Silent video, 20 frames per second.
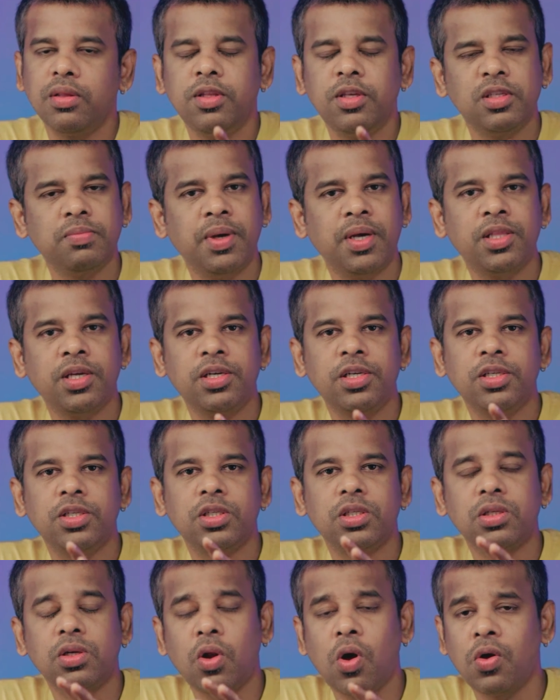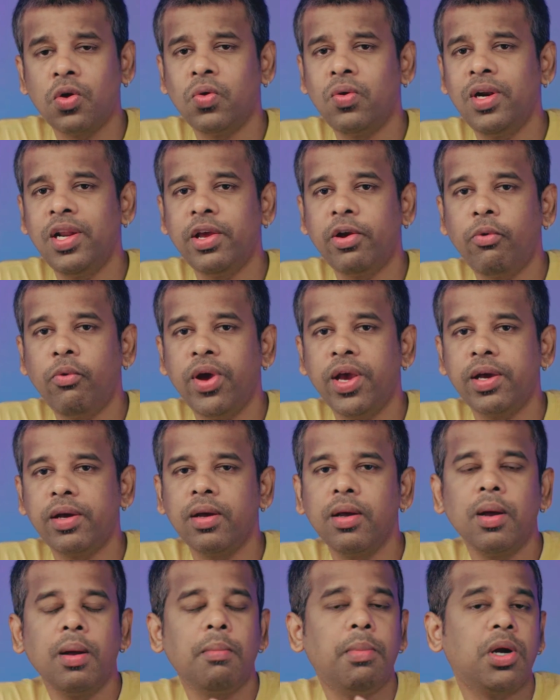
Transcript: This method is not only quick